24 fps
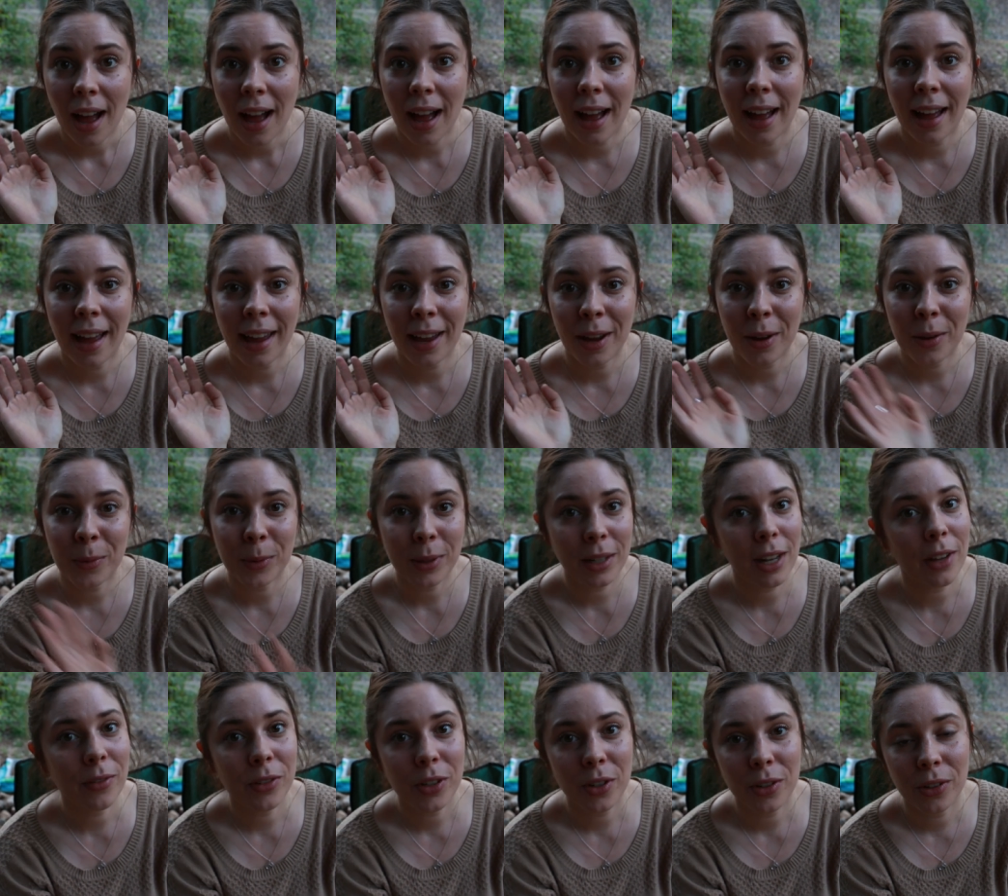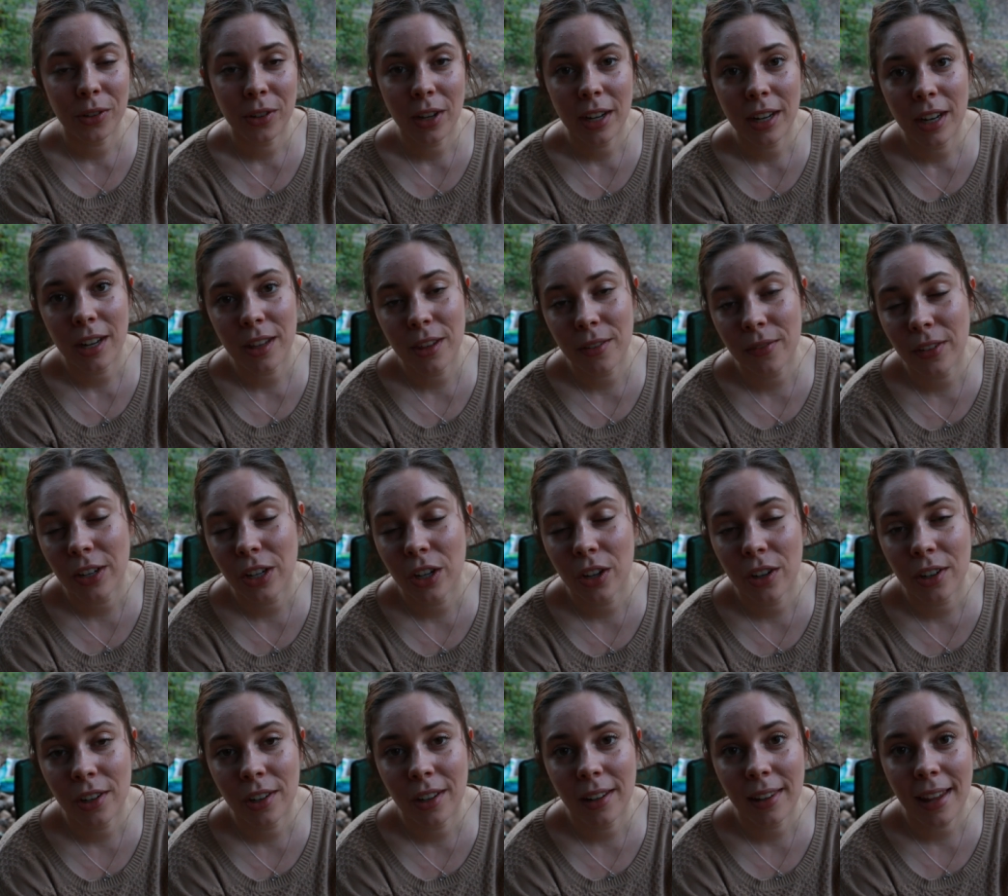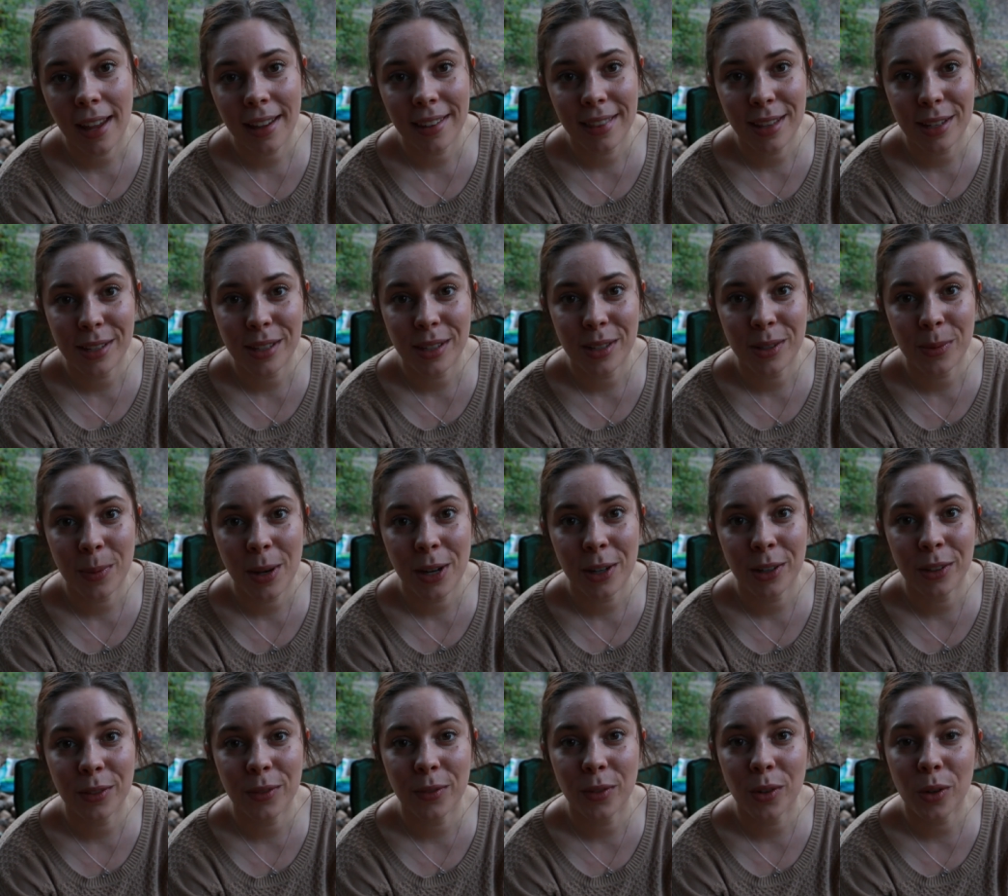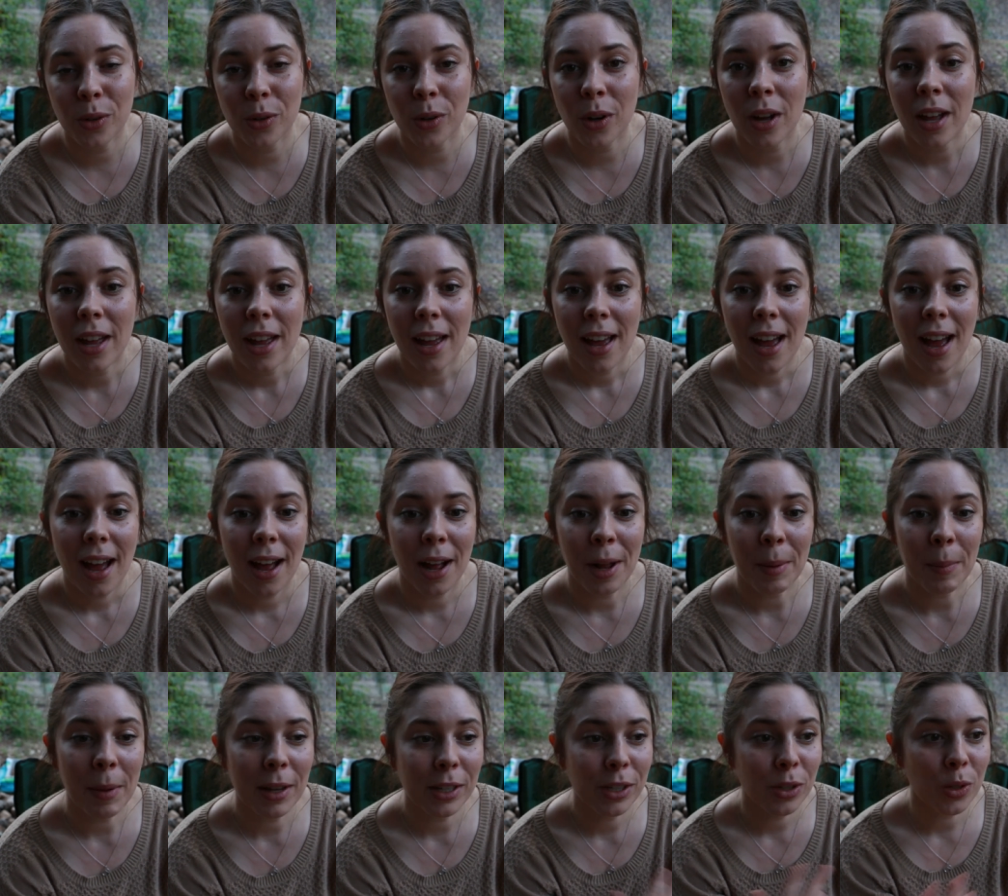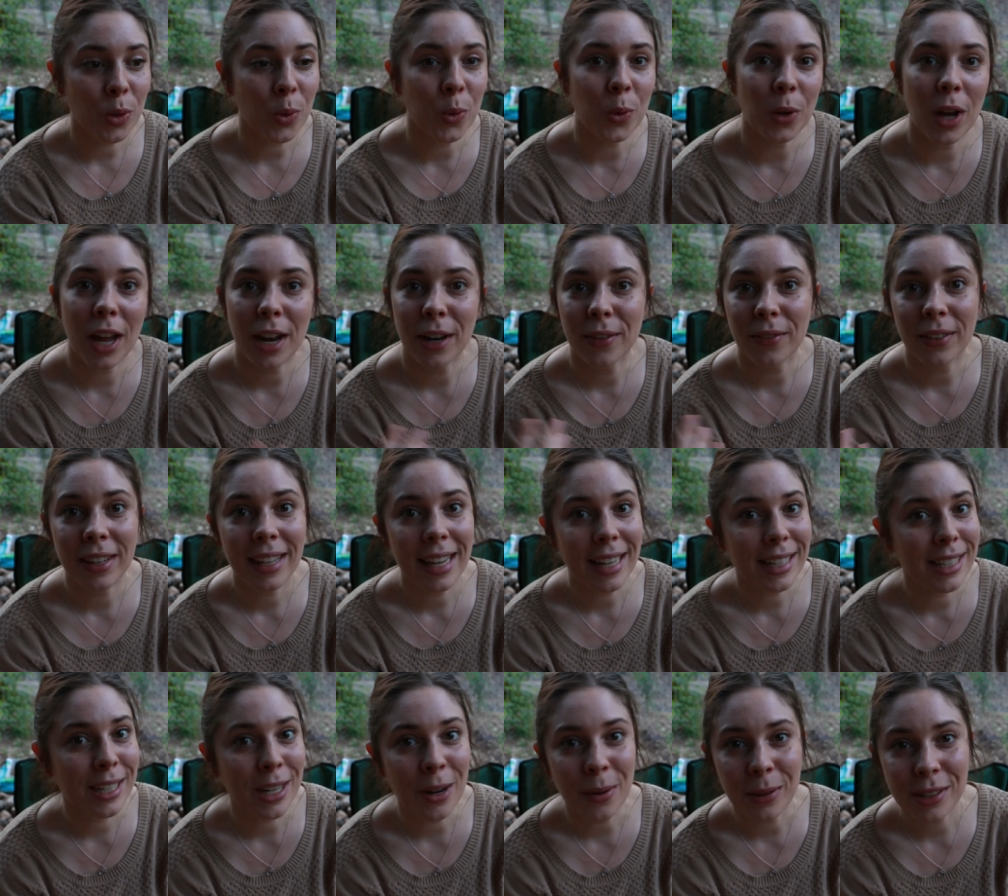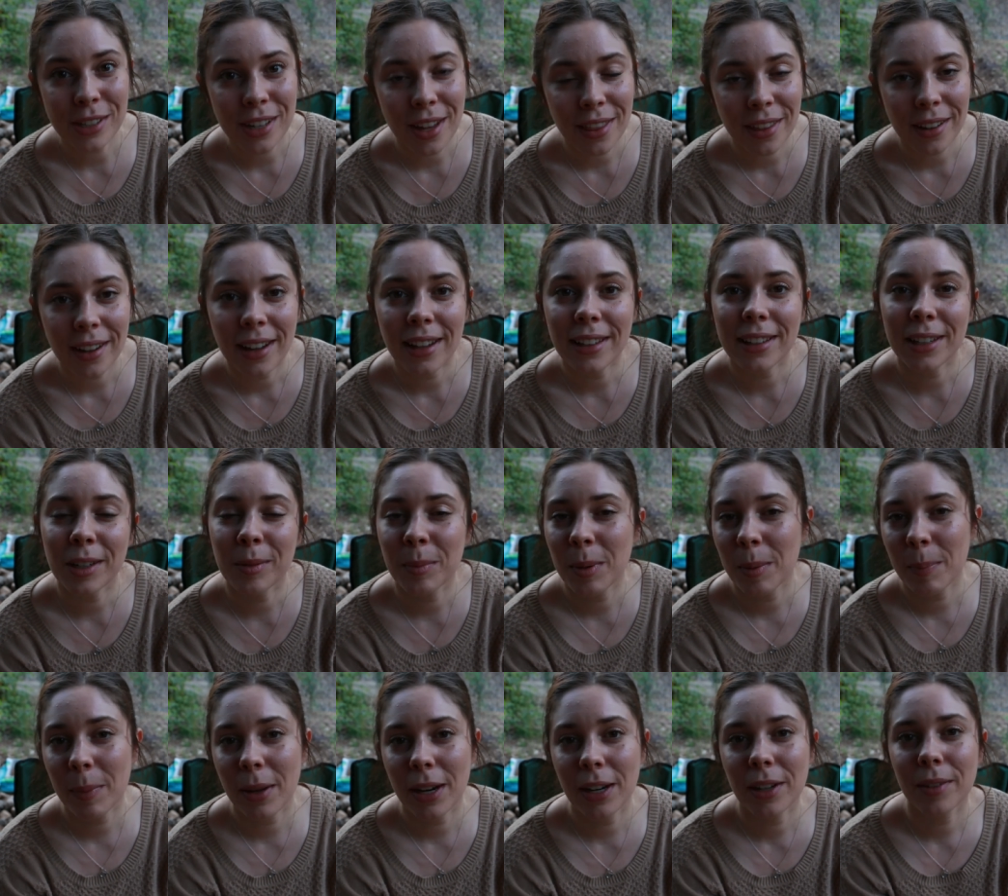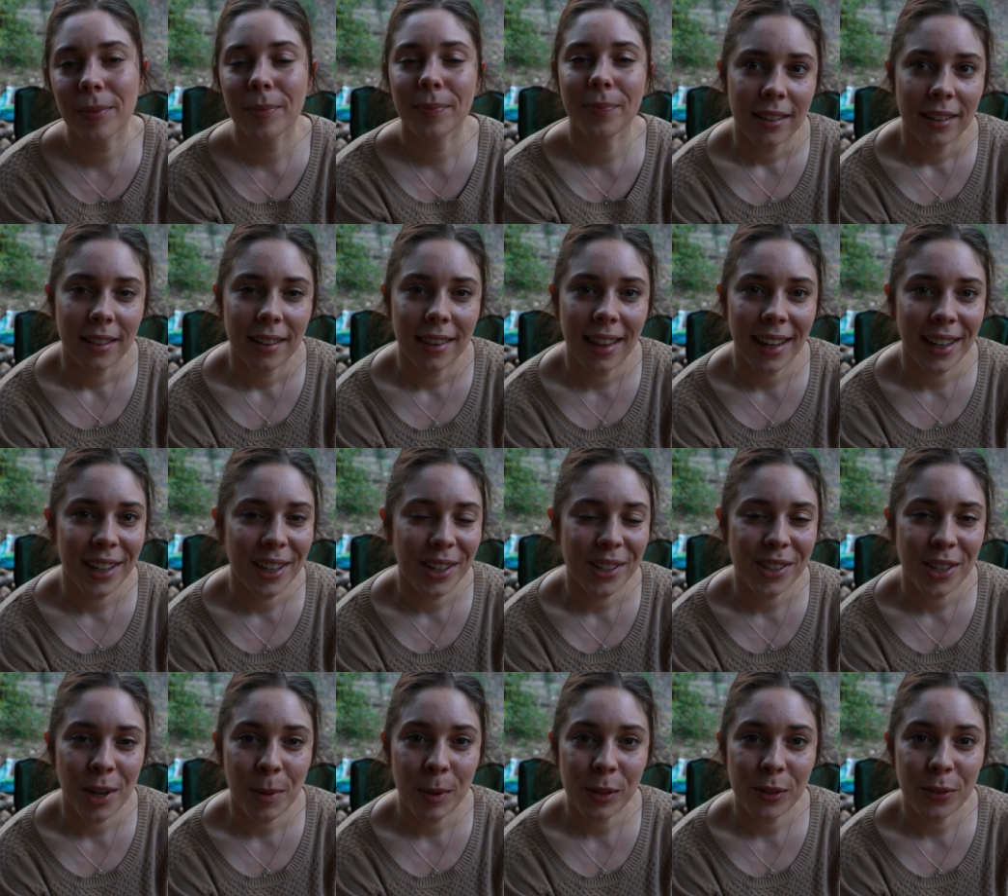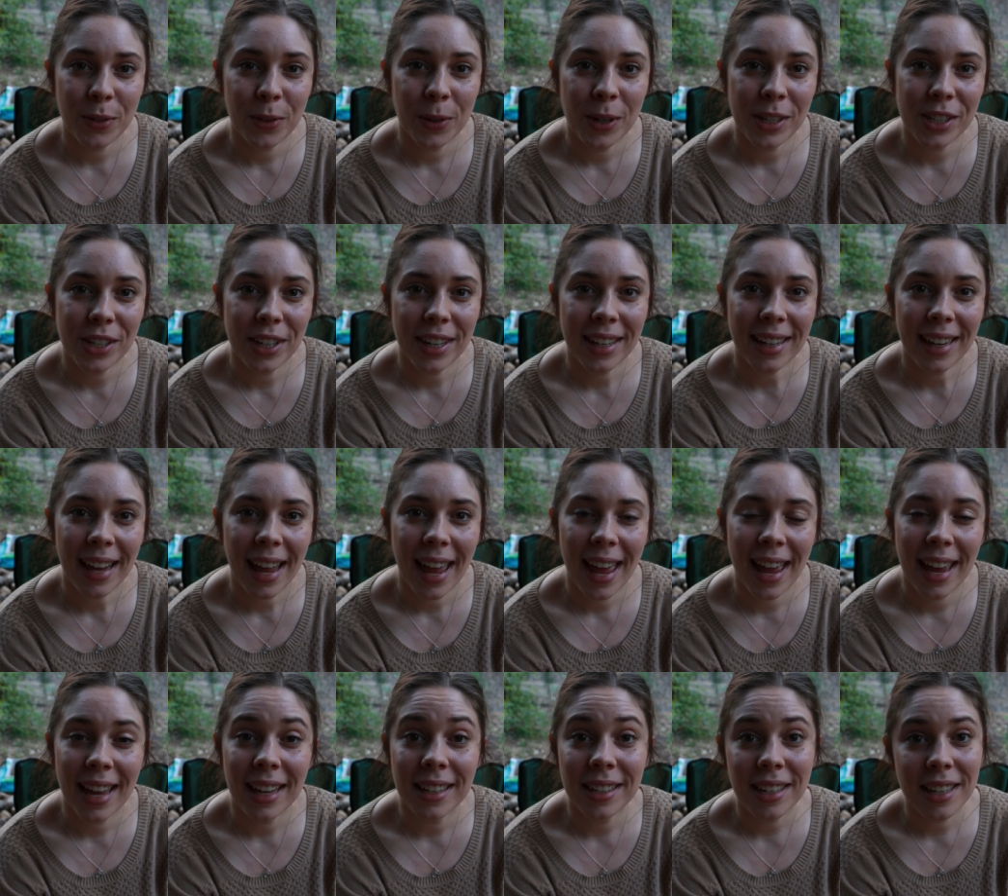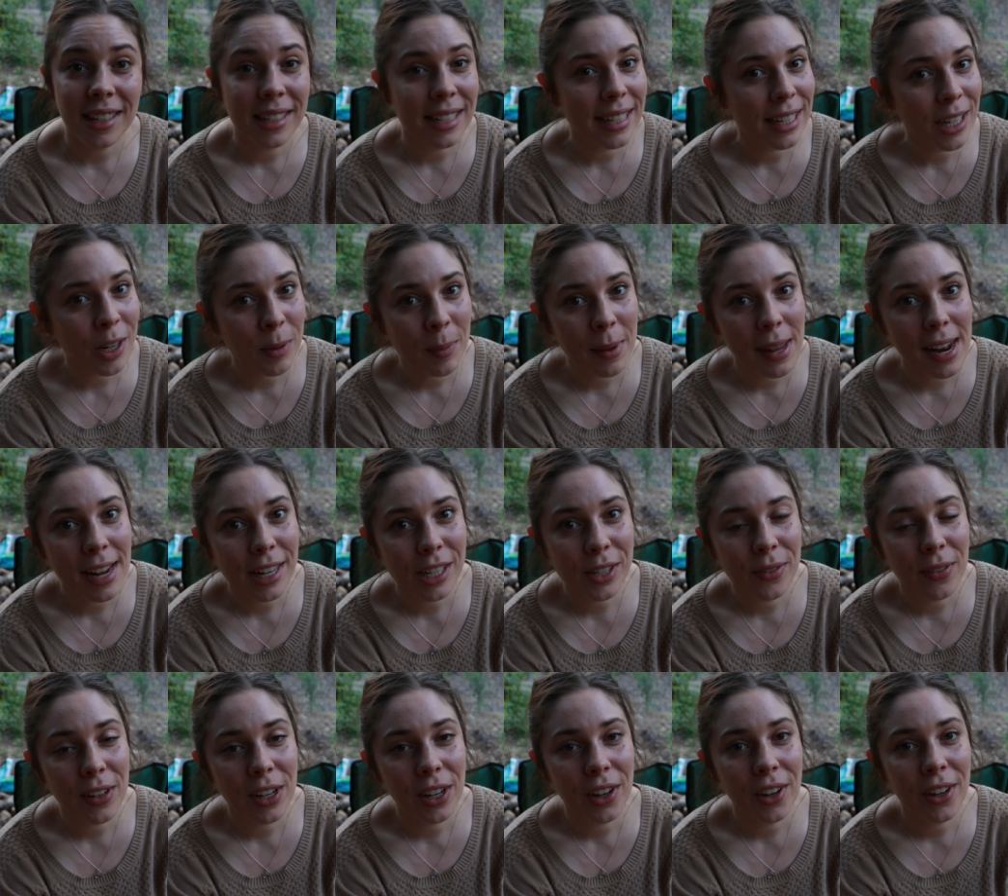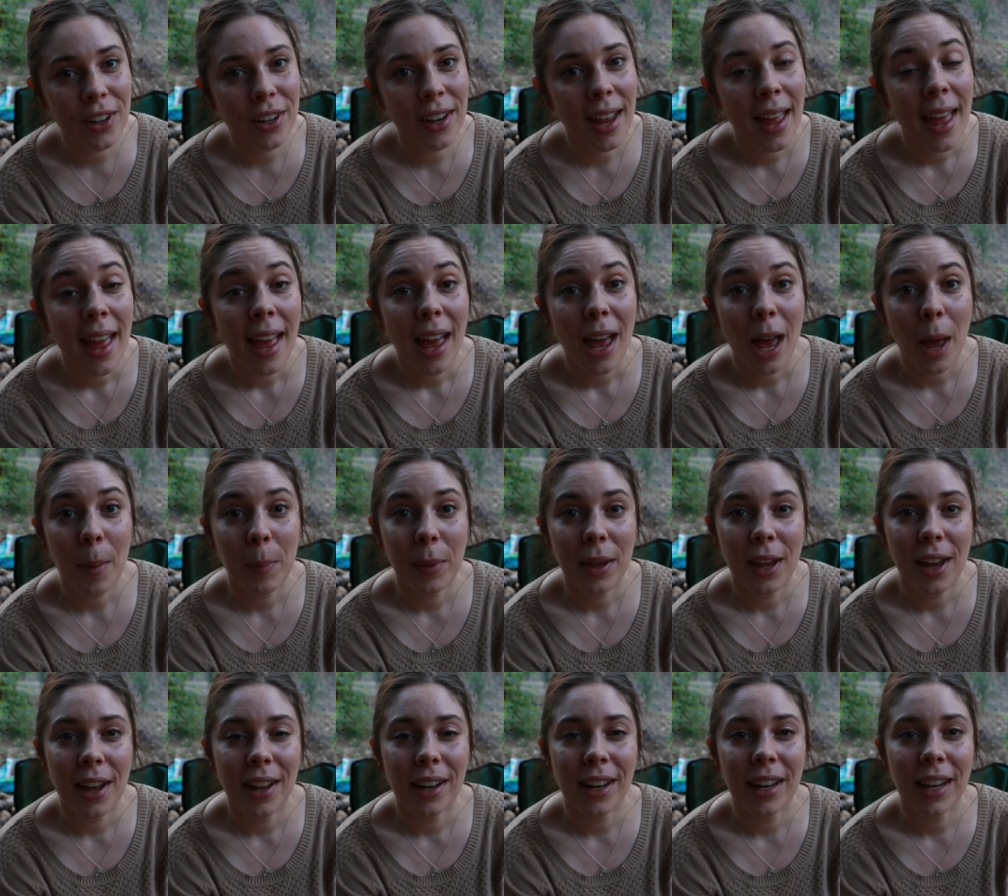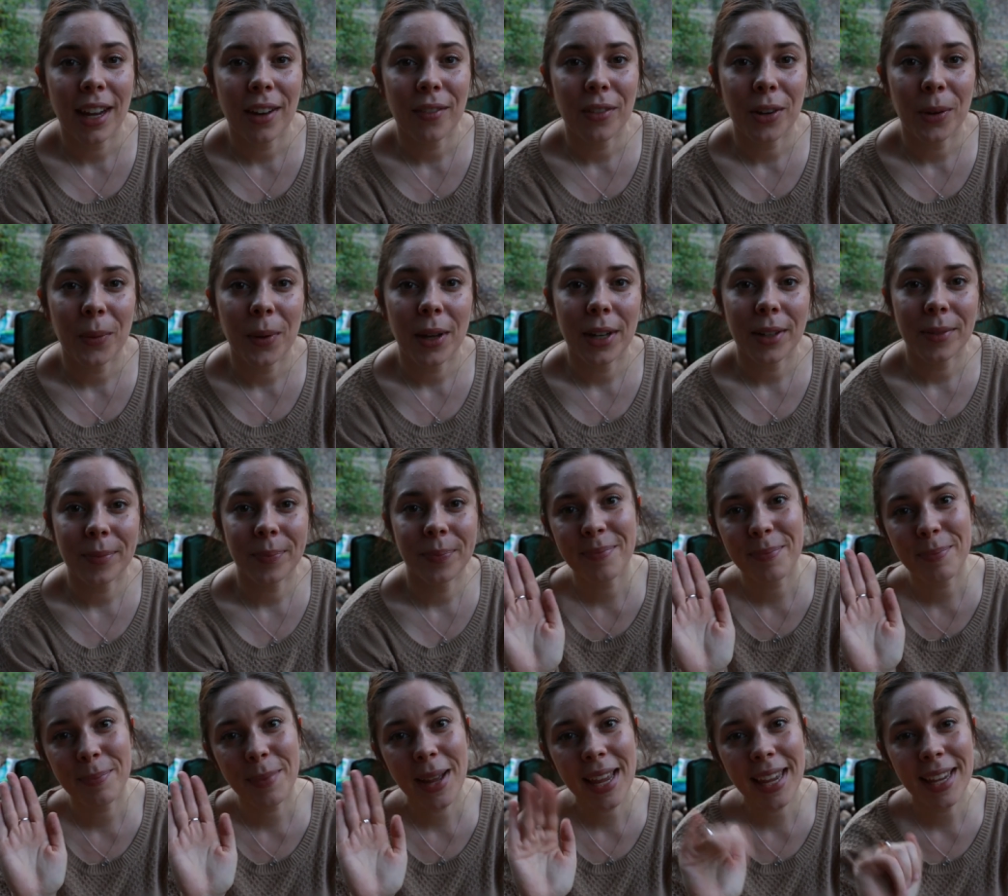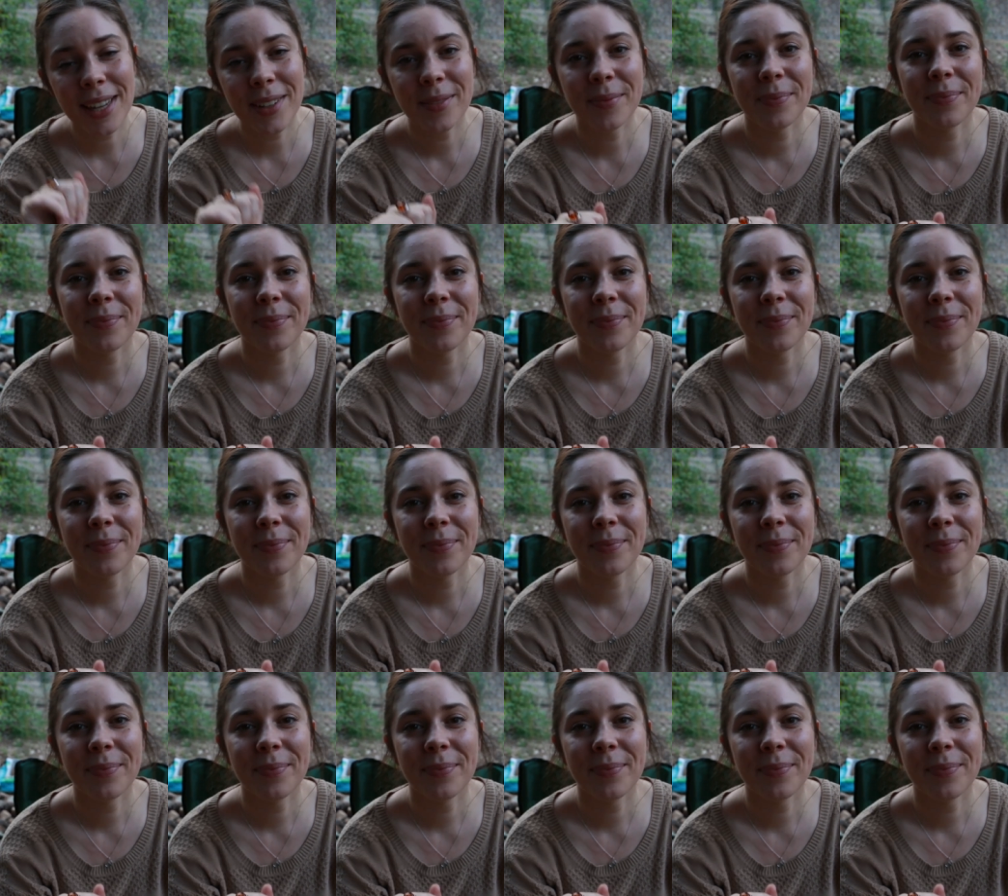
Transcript: I would love to do another video like this as well for um, us to all kind of get to know each other a little bit better. Thank you so much for watching and until my next video, happy gardening everyone. Bye.